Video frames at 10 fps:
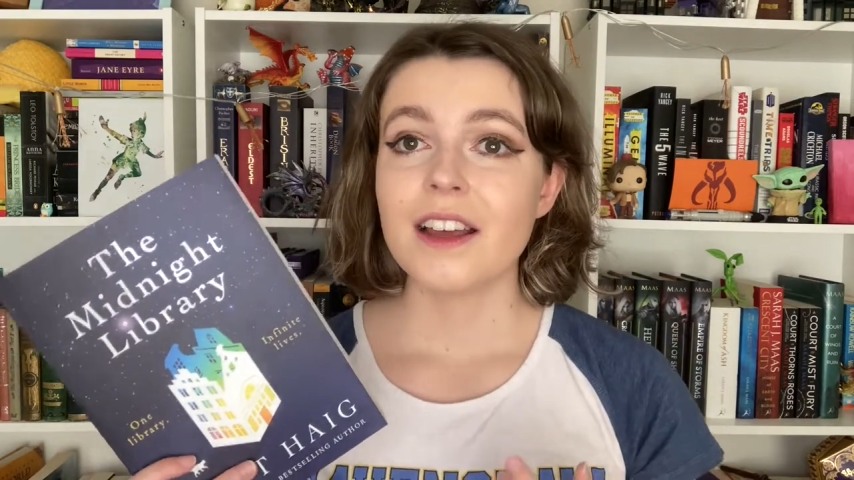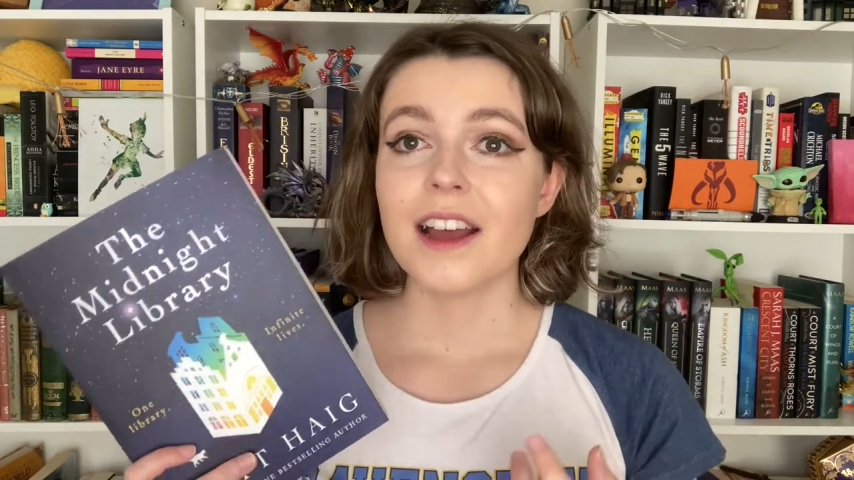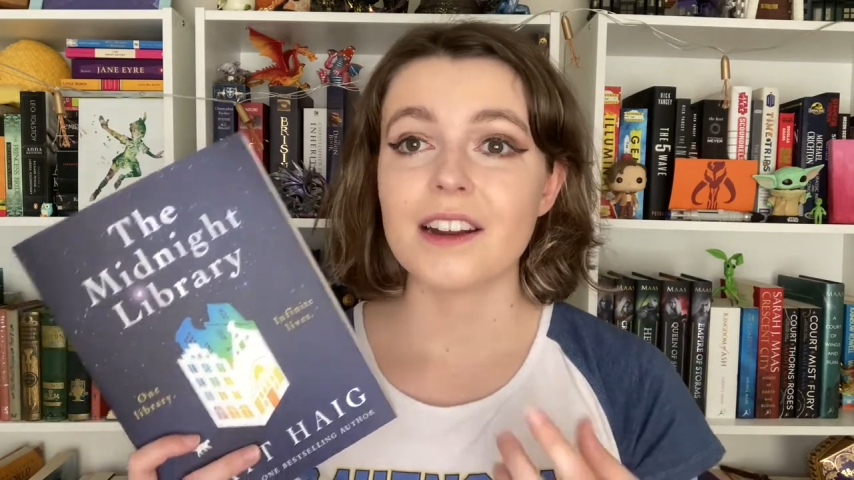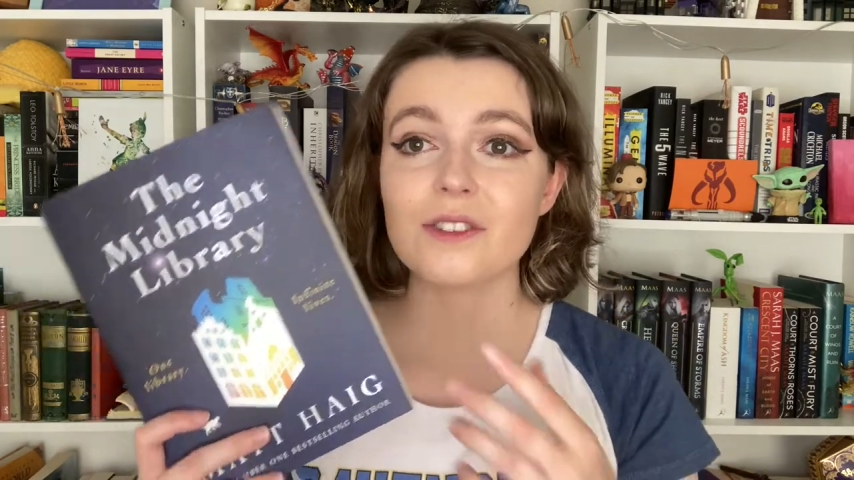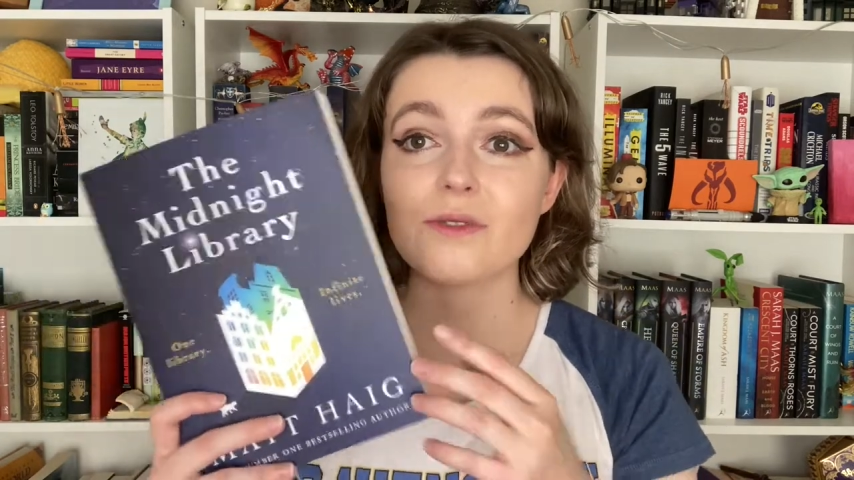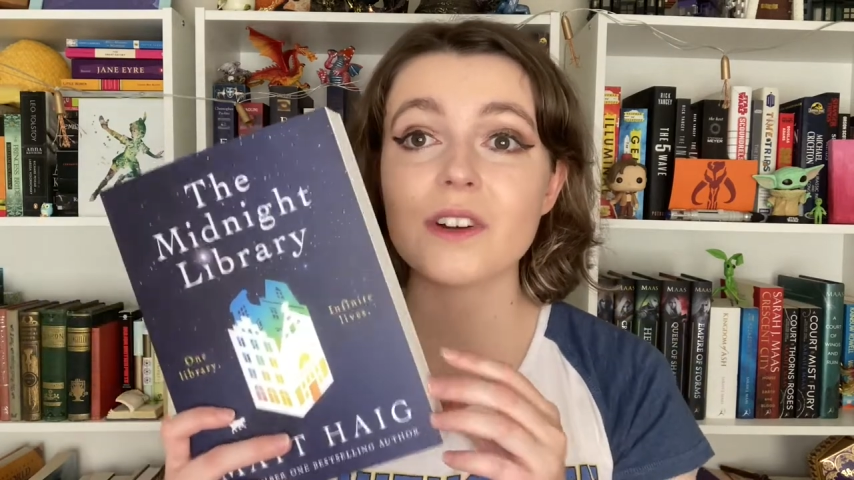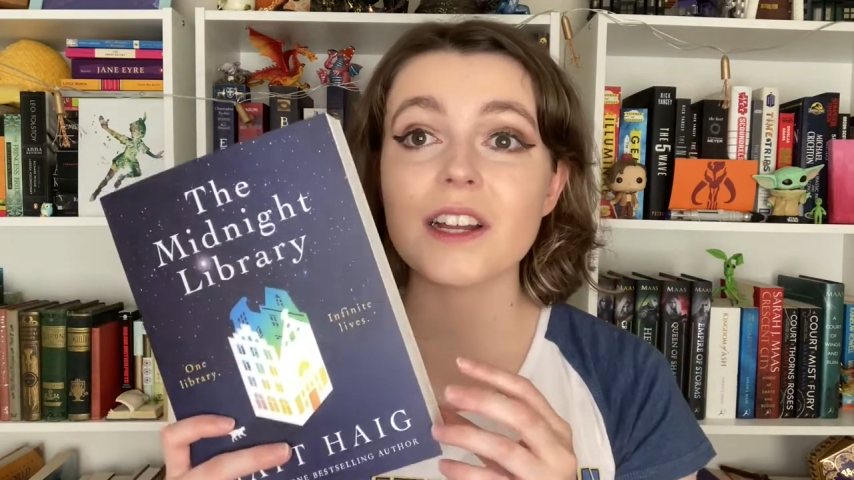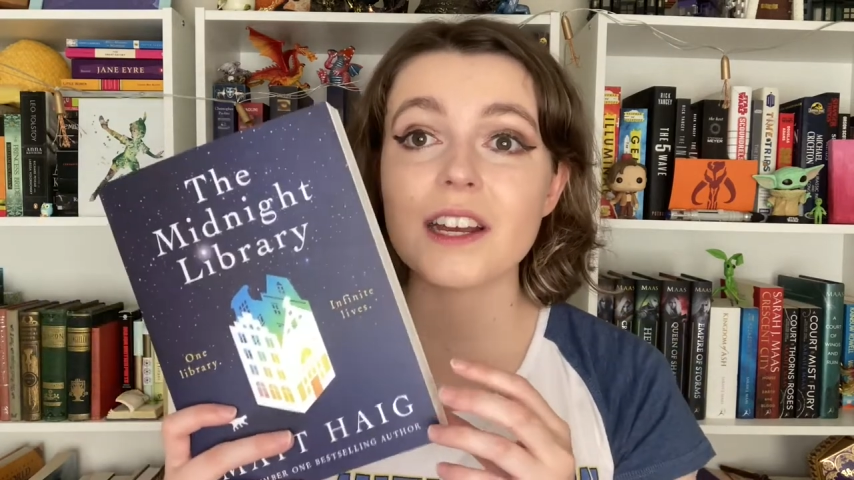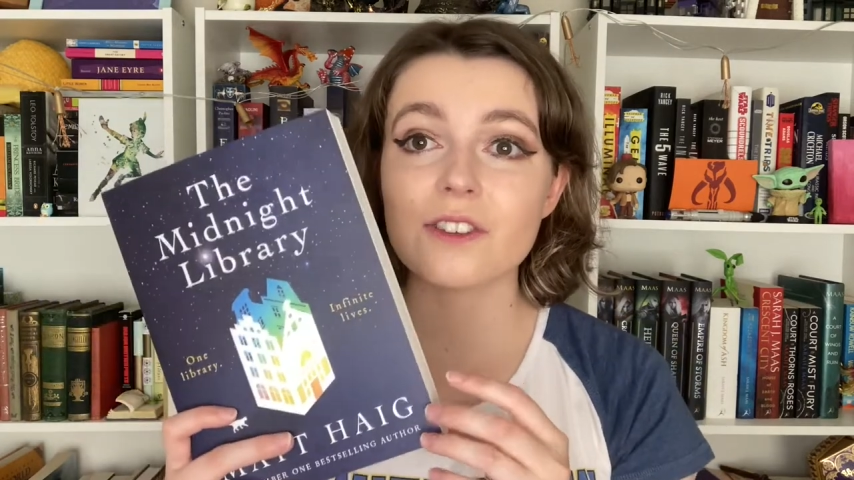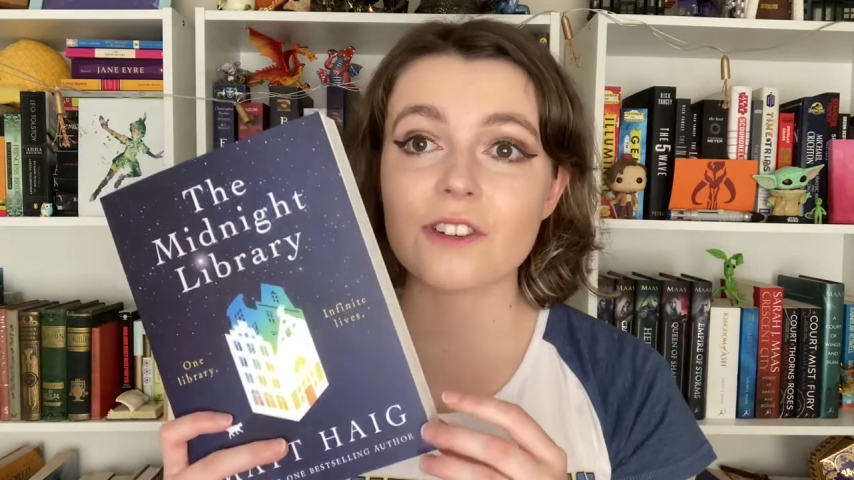and it's a
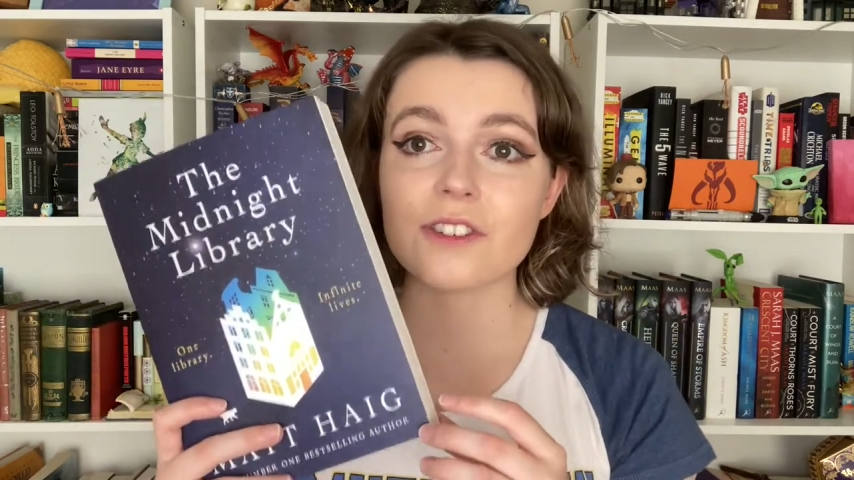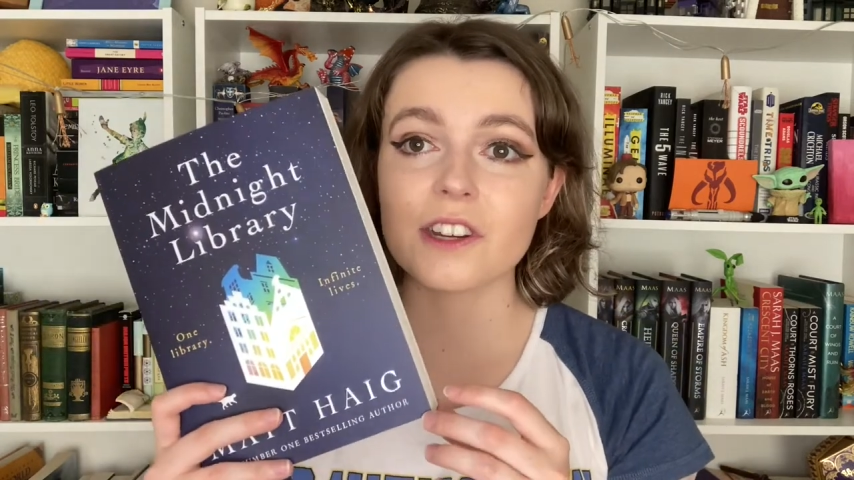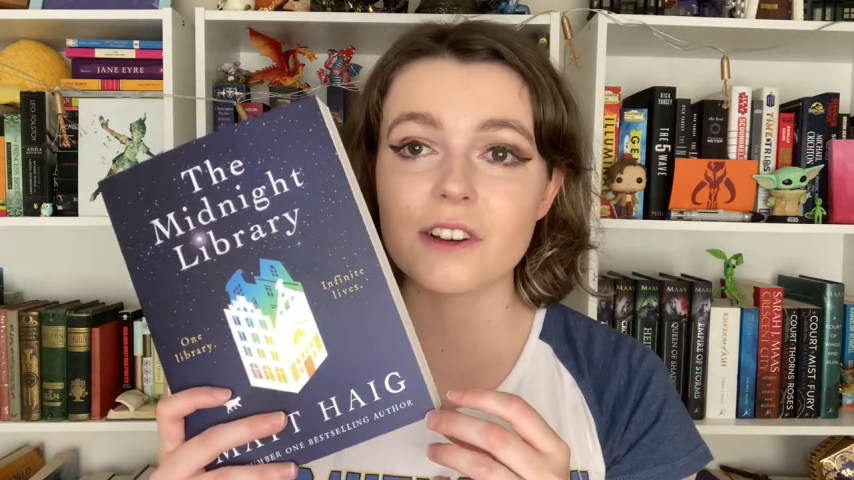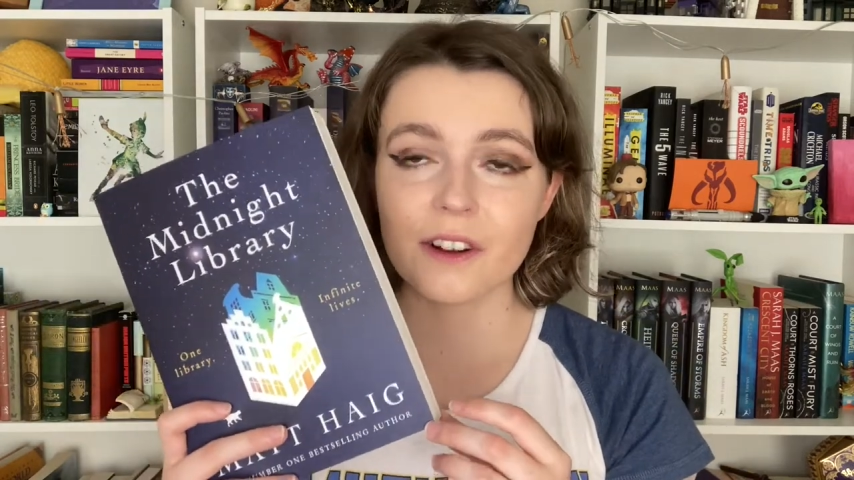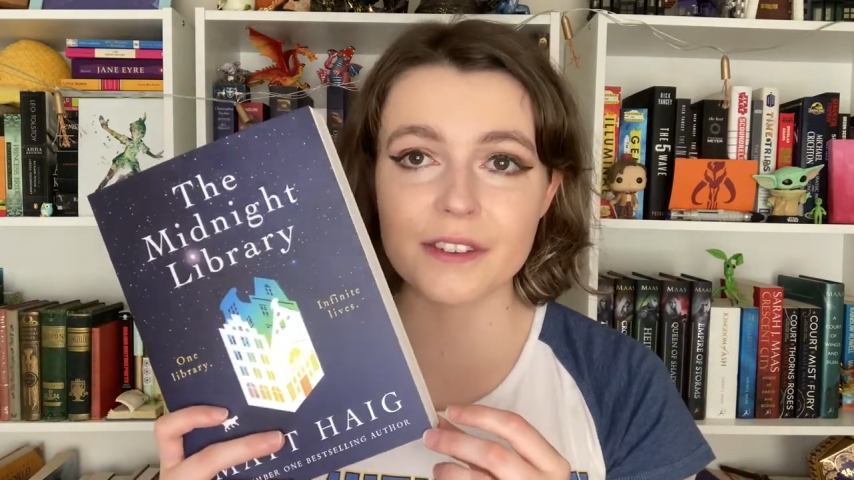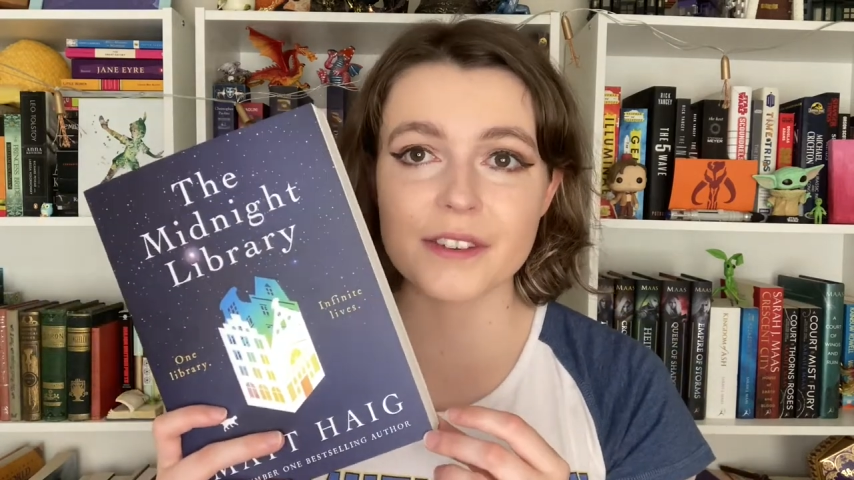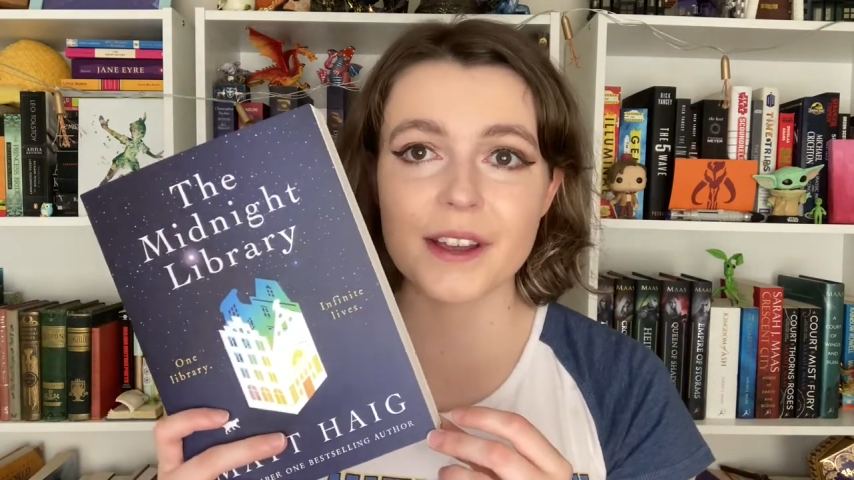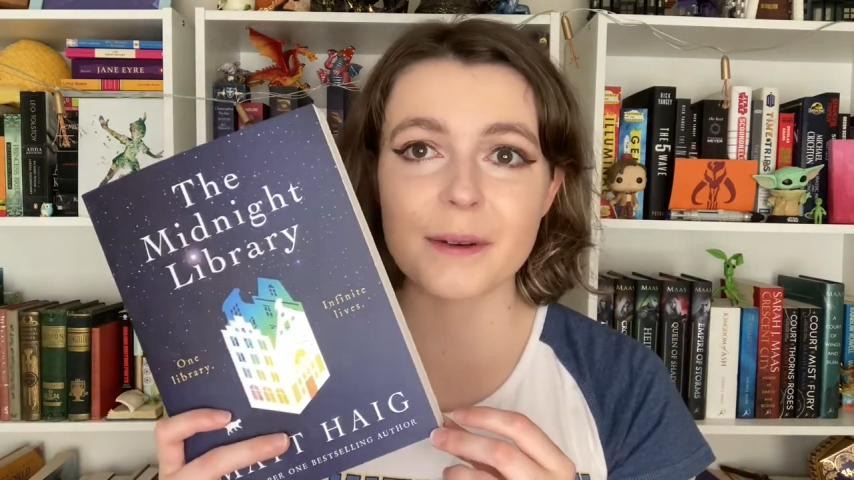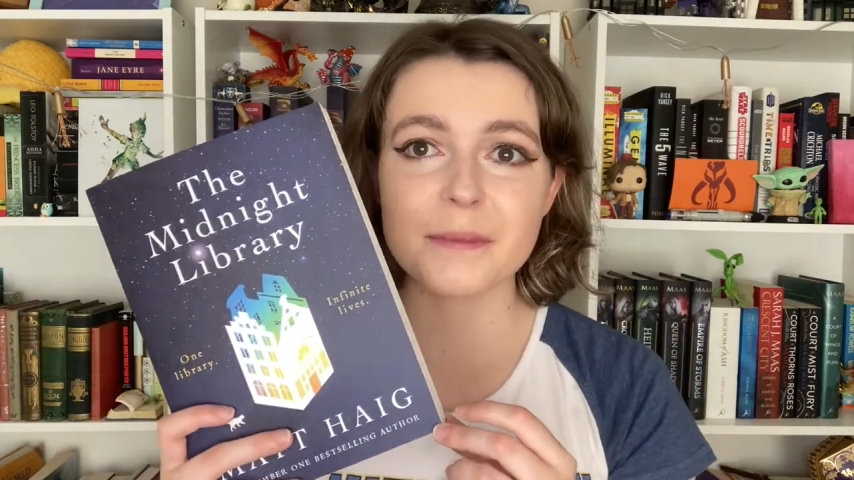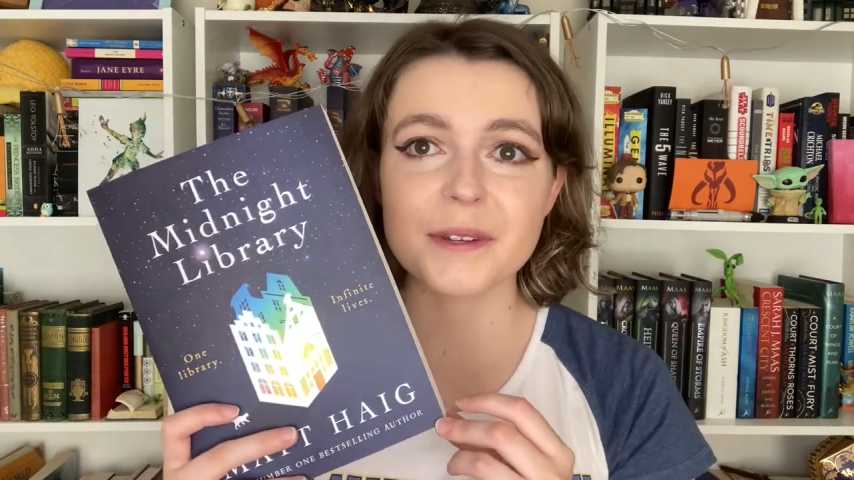really interesting
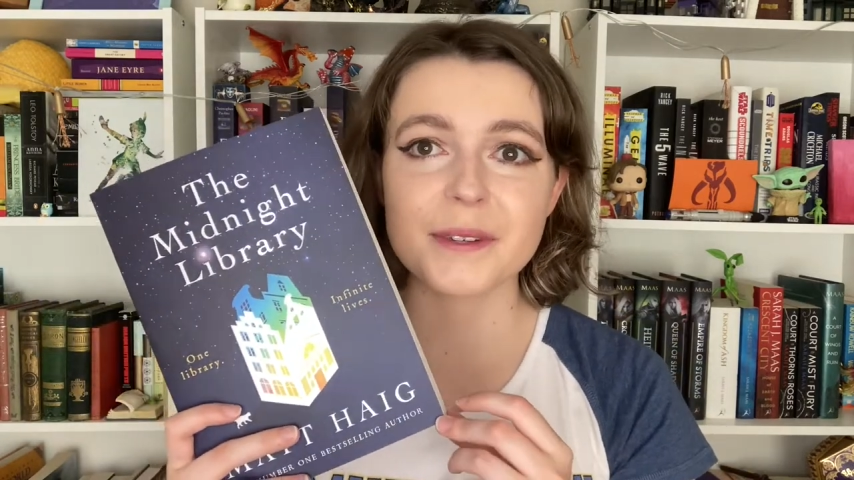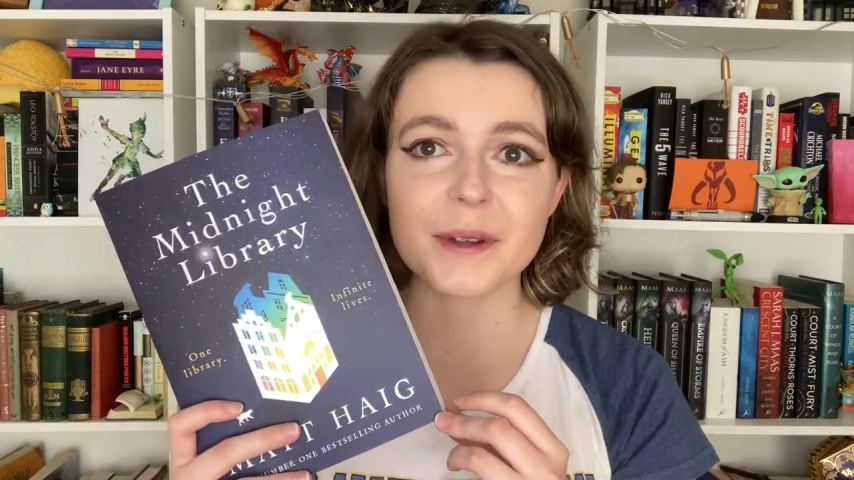concept.